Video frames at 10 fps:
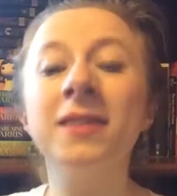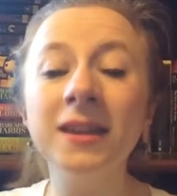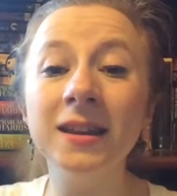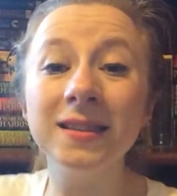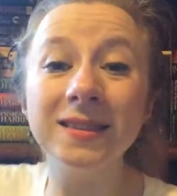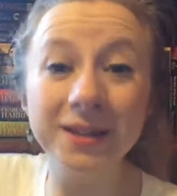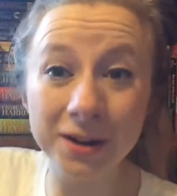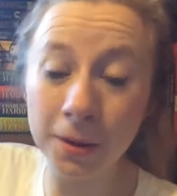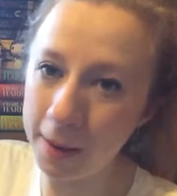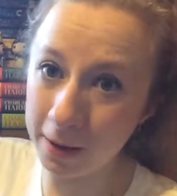The
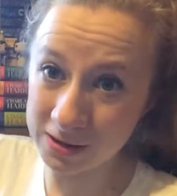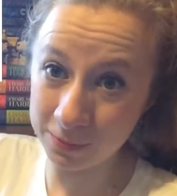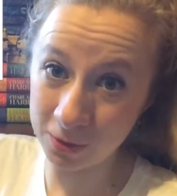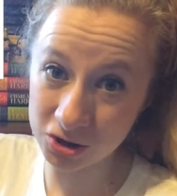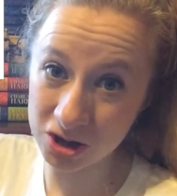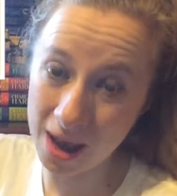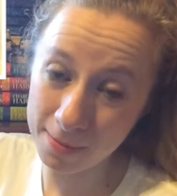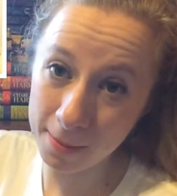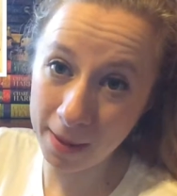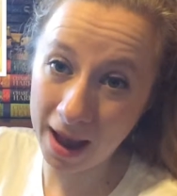Little Paris
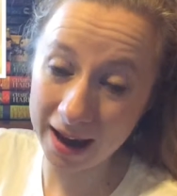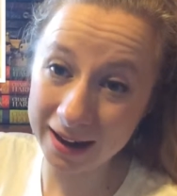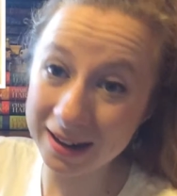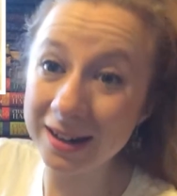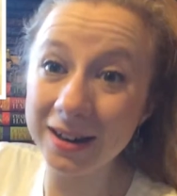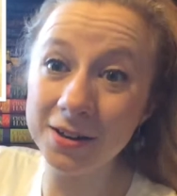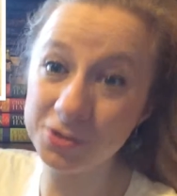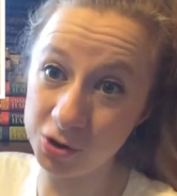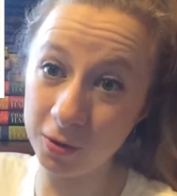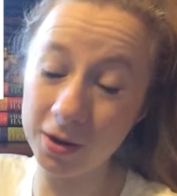Bookshop by Nina
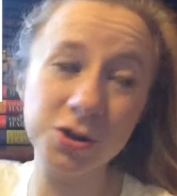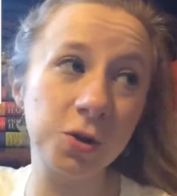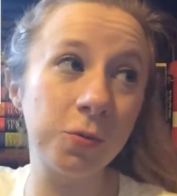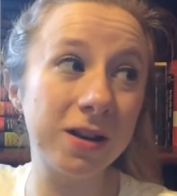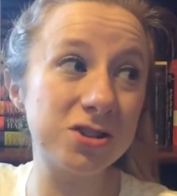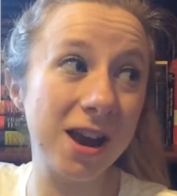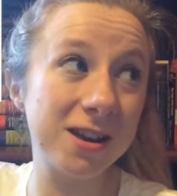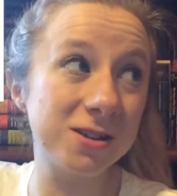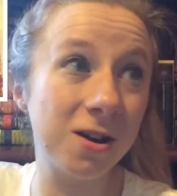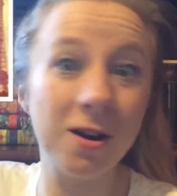George, which
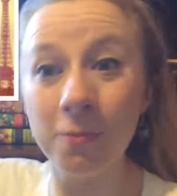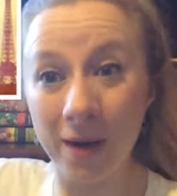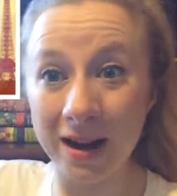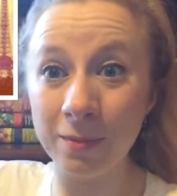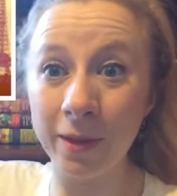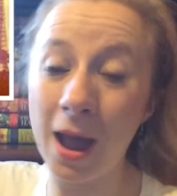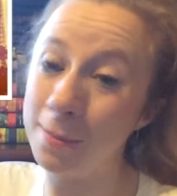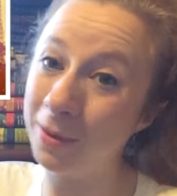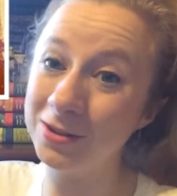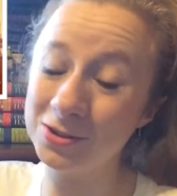I saw randomly
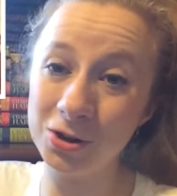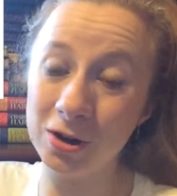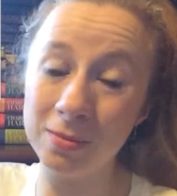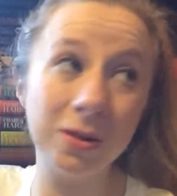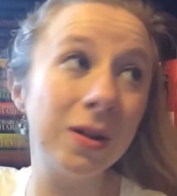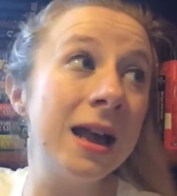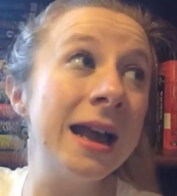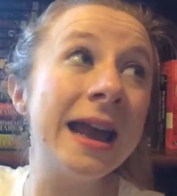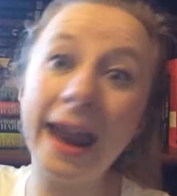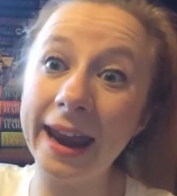at Barnes & Noble,
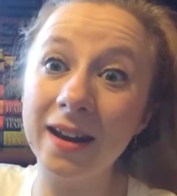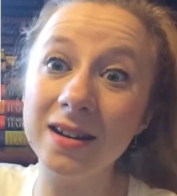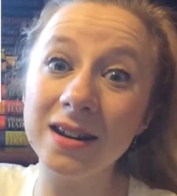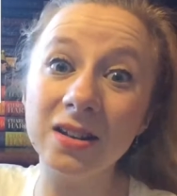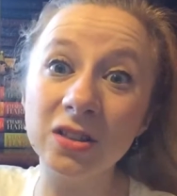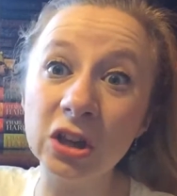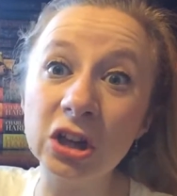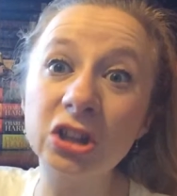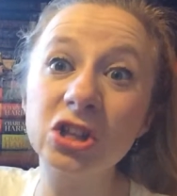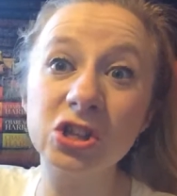and it
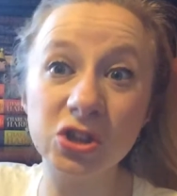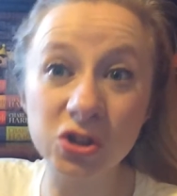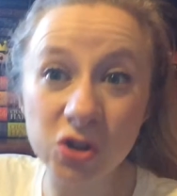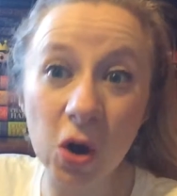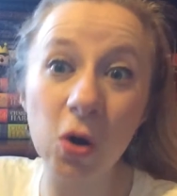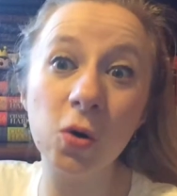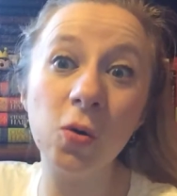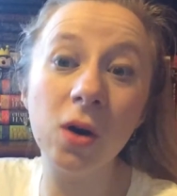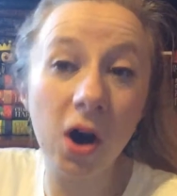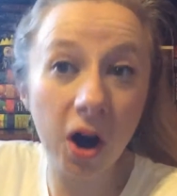looked
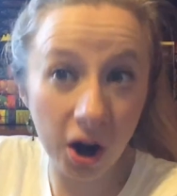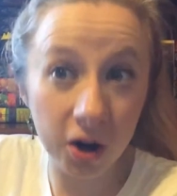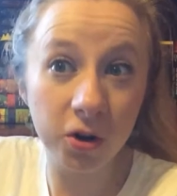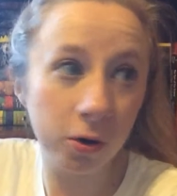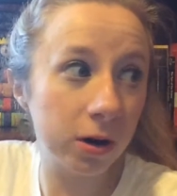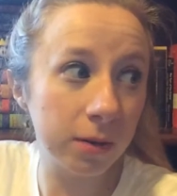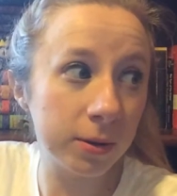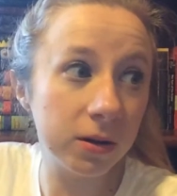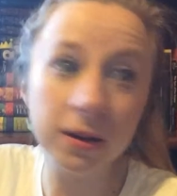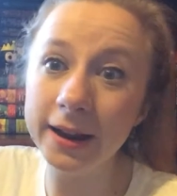so
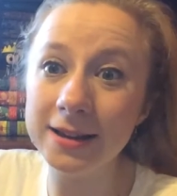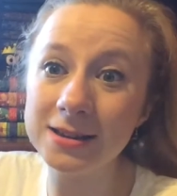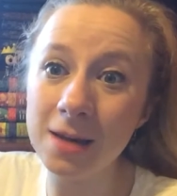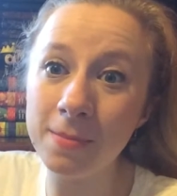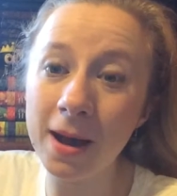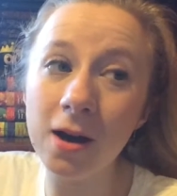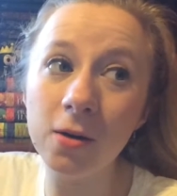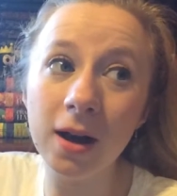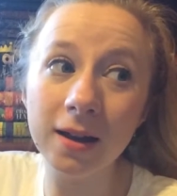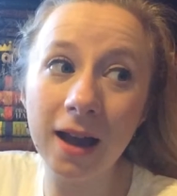adorable. It's
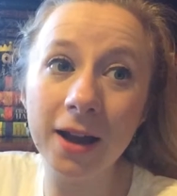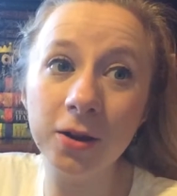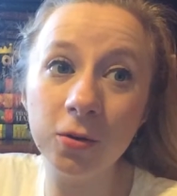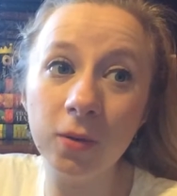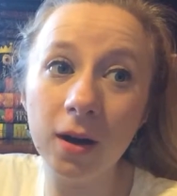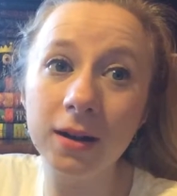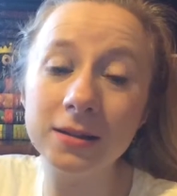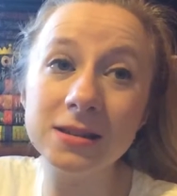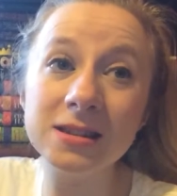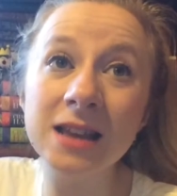about a guy who
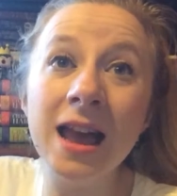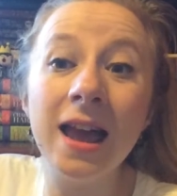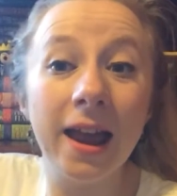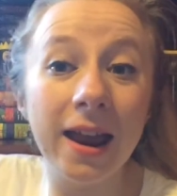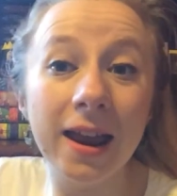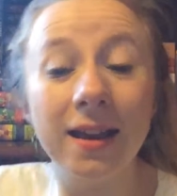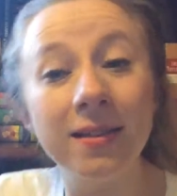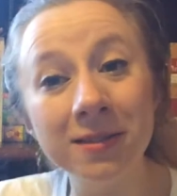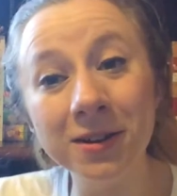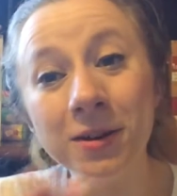runs a
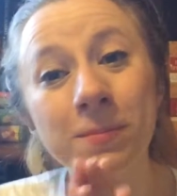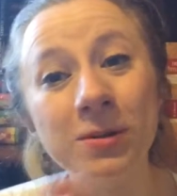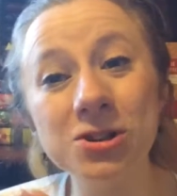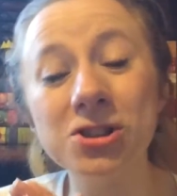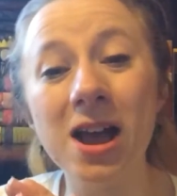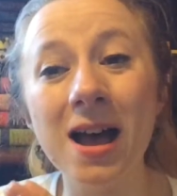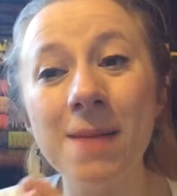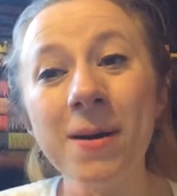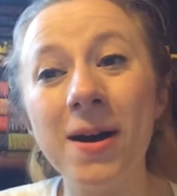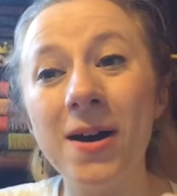little
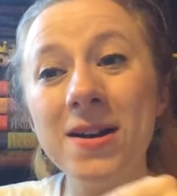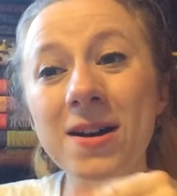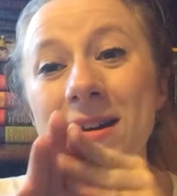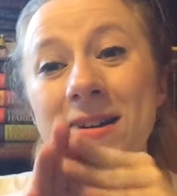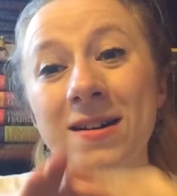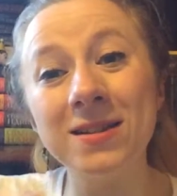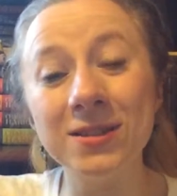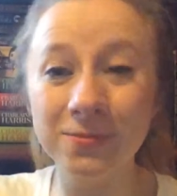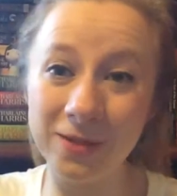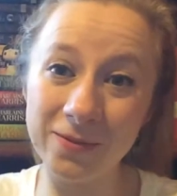bookshop on
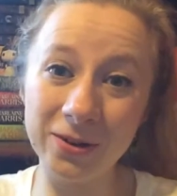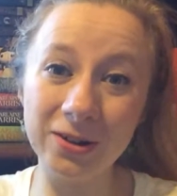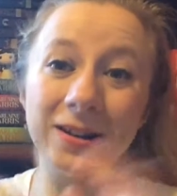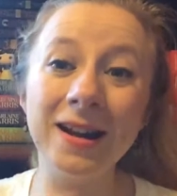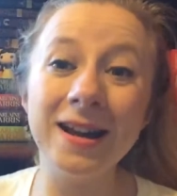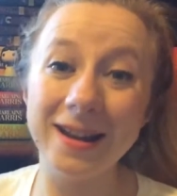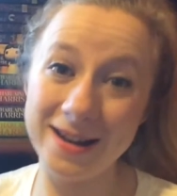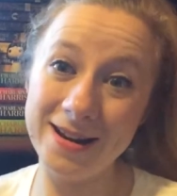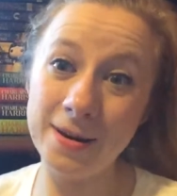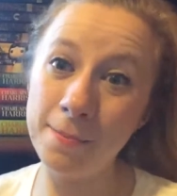the river
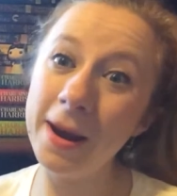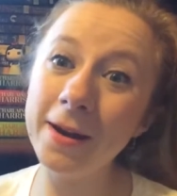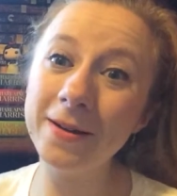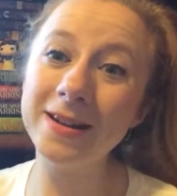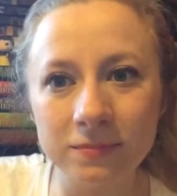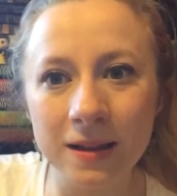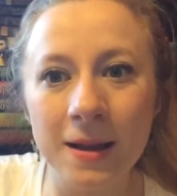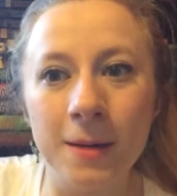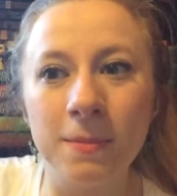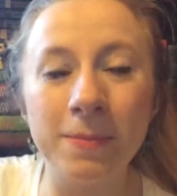in Paris.
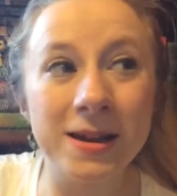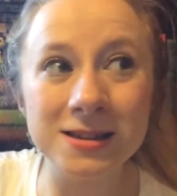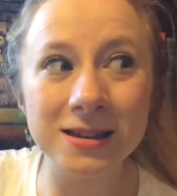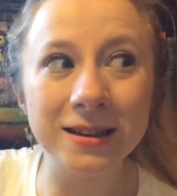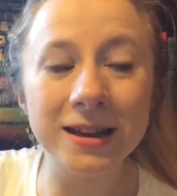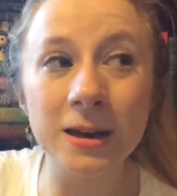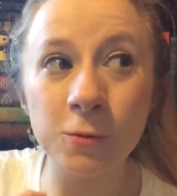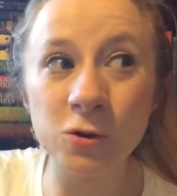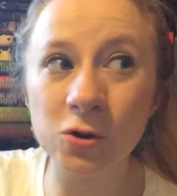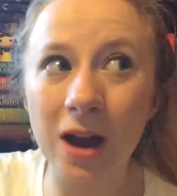But basically, he
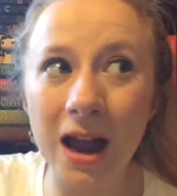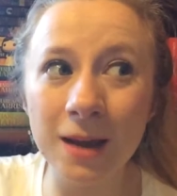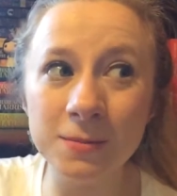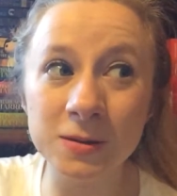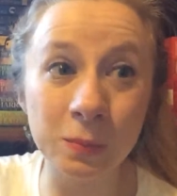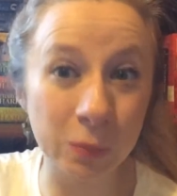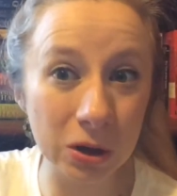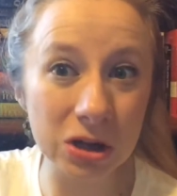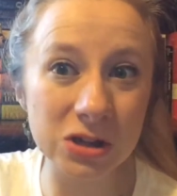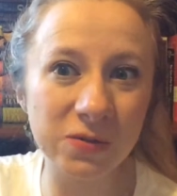prescribes
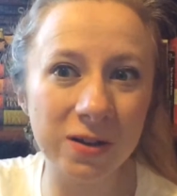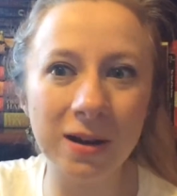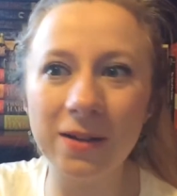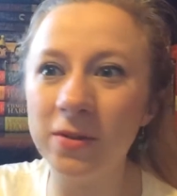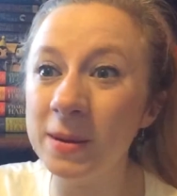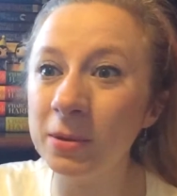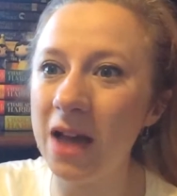books for what people